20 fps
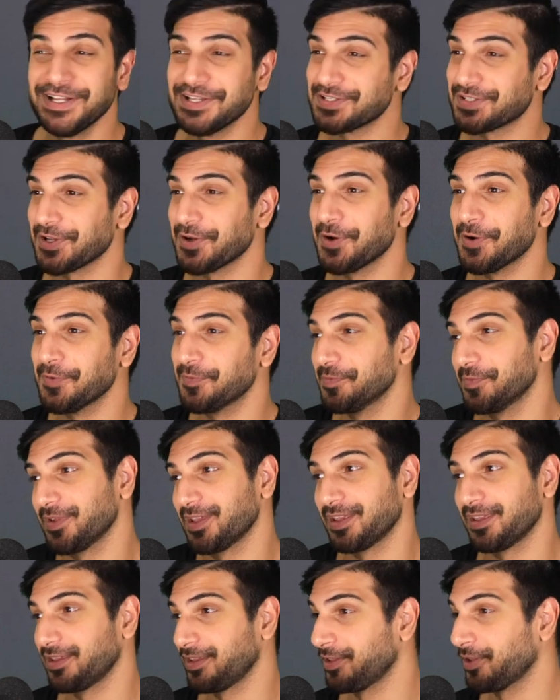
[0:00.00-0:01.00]
so
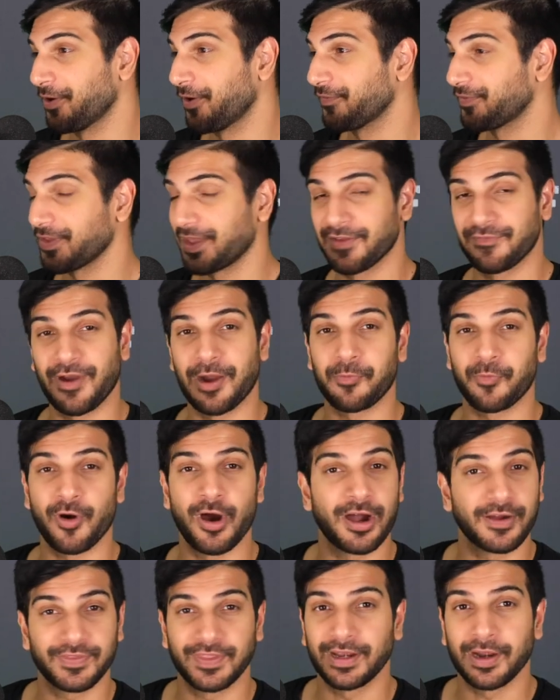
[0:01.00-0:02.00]
you know, if I'm
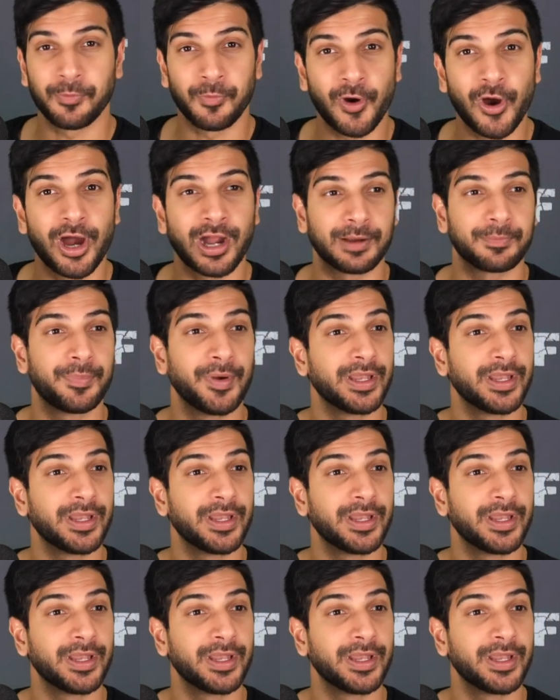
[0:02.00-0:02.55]
wrong, then I'm wrong.